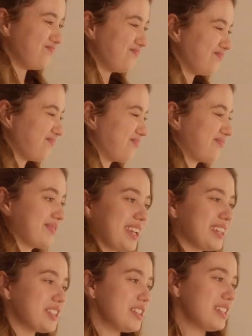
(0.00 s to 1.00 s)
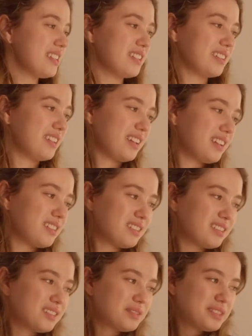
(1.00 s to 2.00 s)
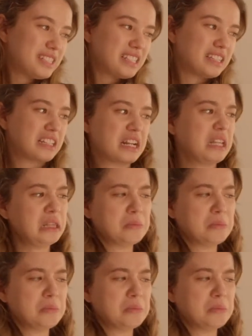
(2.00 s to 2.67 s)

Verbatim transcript: of continuing to film a show set in their city may also